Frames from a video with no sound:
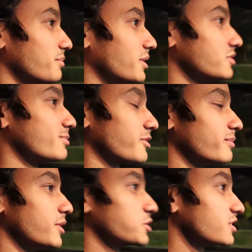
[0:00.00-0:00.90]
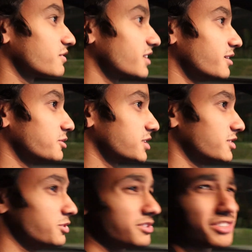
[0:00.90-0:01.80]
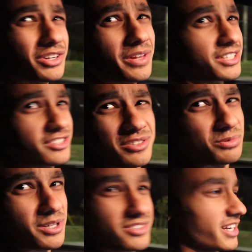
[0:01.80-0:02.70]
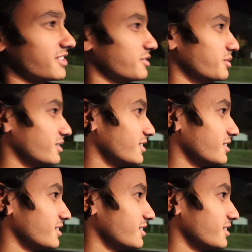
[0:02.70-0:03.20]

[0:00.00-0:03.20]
the boat, it's with the motion of the ocean. You should know that just as well as I do.